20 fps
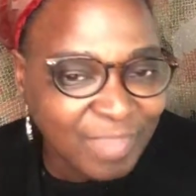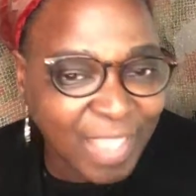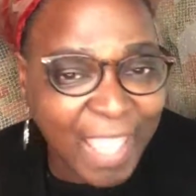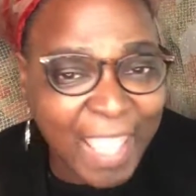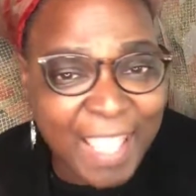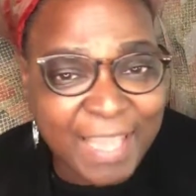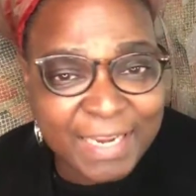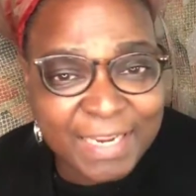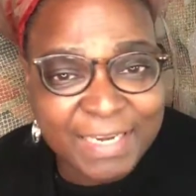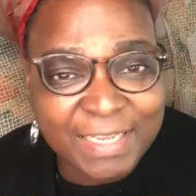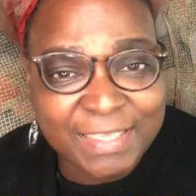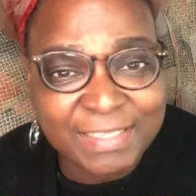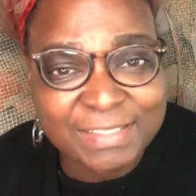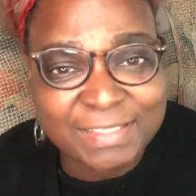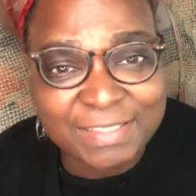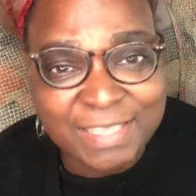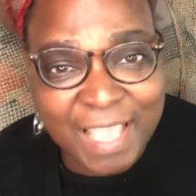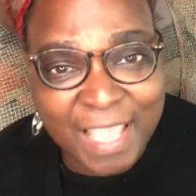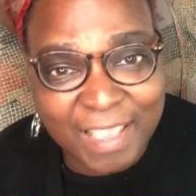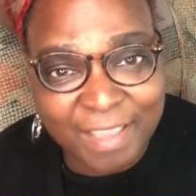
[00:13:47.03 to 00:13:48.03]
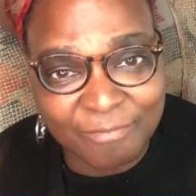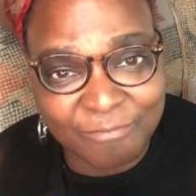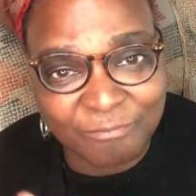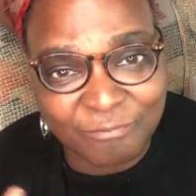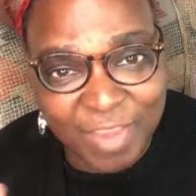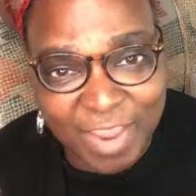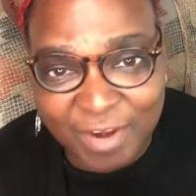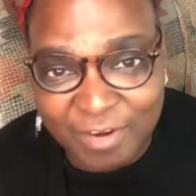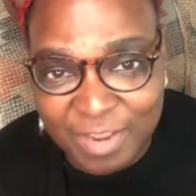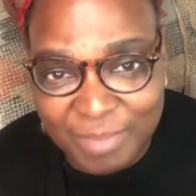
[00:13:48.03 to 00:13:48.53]
And it is a
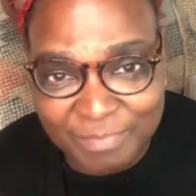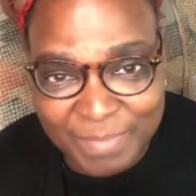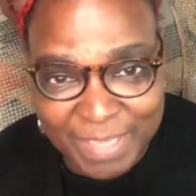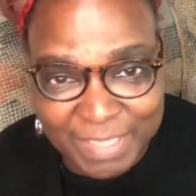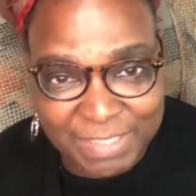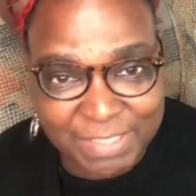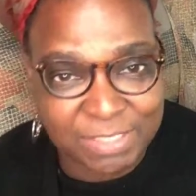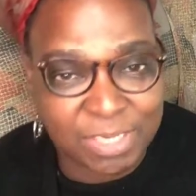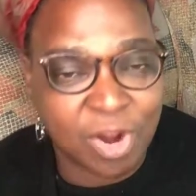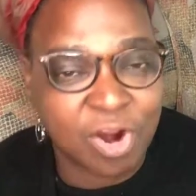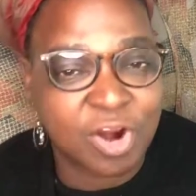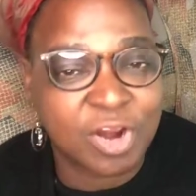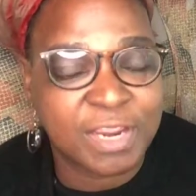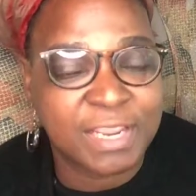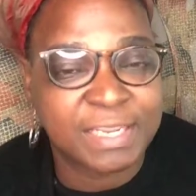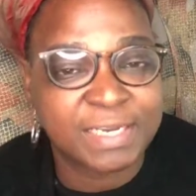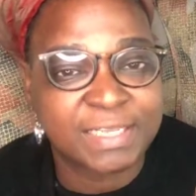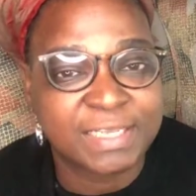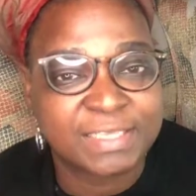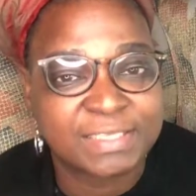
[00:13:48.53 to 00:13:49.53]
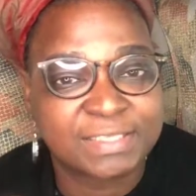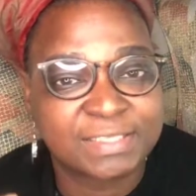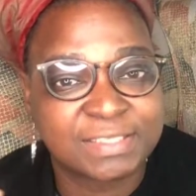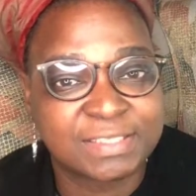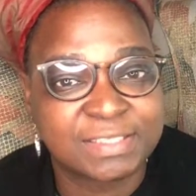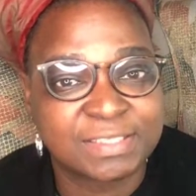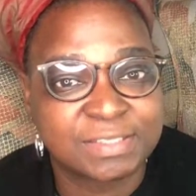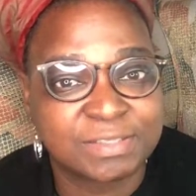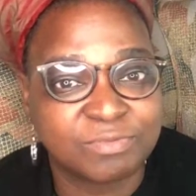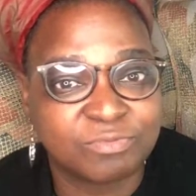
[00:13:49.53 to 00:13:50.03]
very big star. It
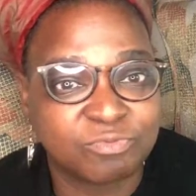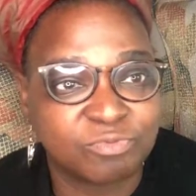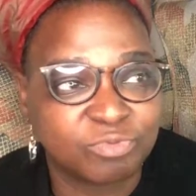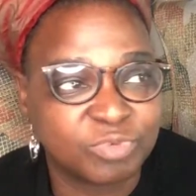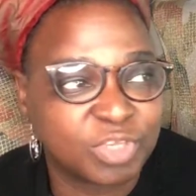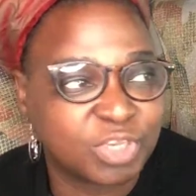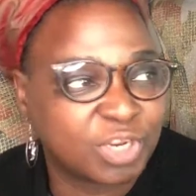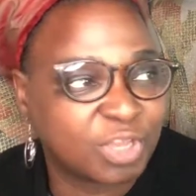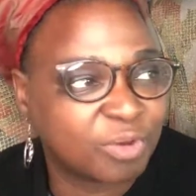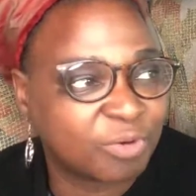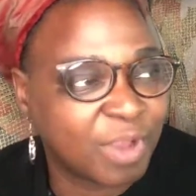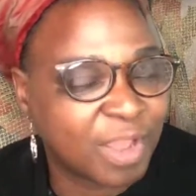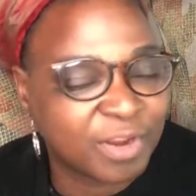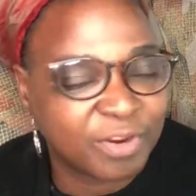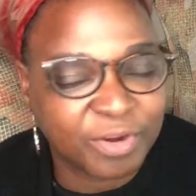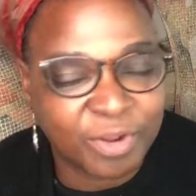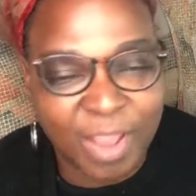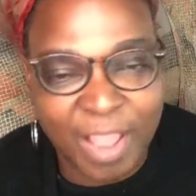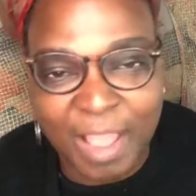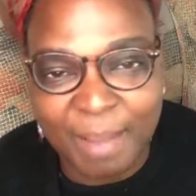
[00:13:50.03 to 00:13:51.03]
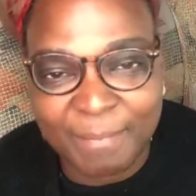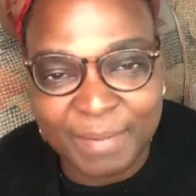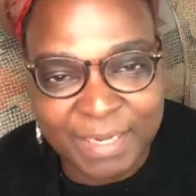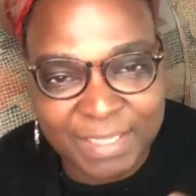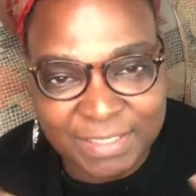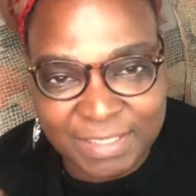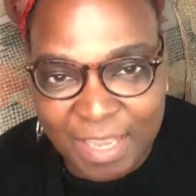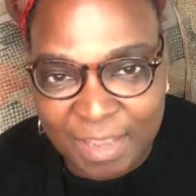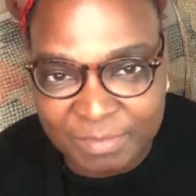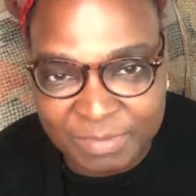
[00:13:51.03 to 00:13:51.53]
is, I don't know how
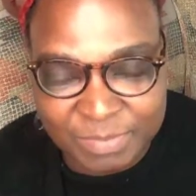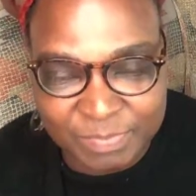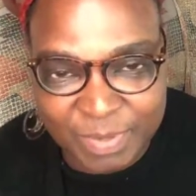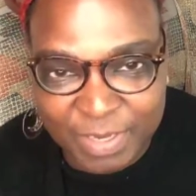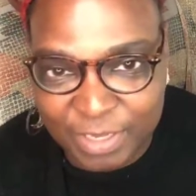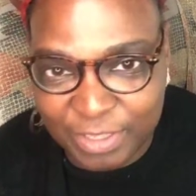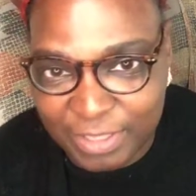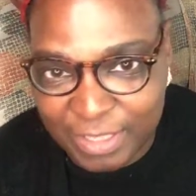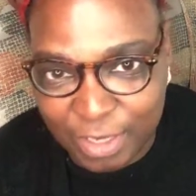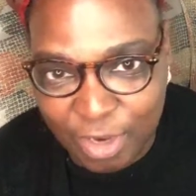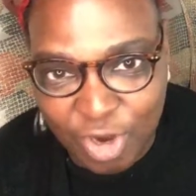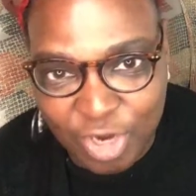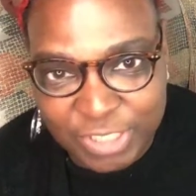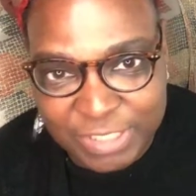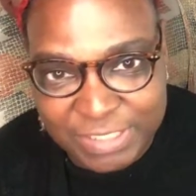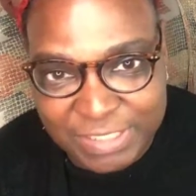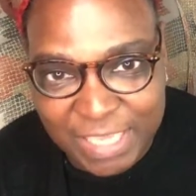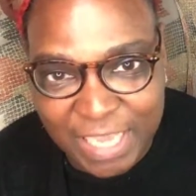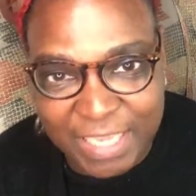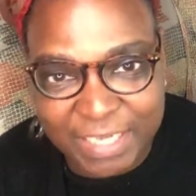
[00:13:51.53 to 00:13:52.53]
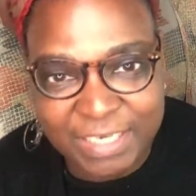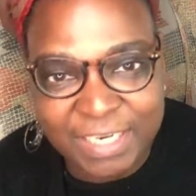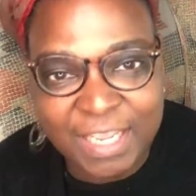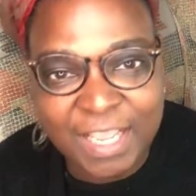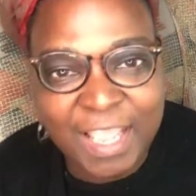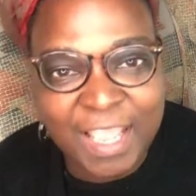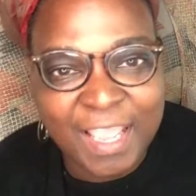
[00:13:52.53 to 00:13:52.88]
many times bigger than our sun.